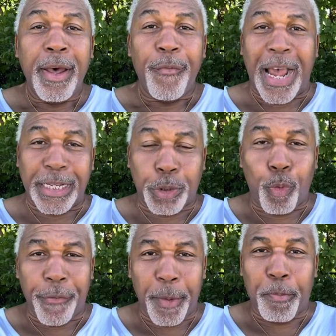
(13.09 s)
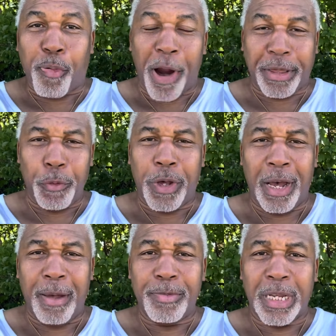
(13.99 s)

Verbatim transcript: That's where the breakthrough comes.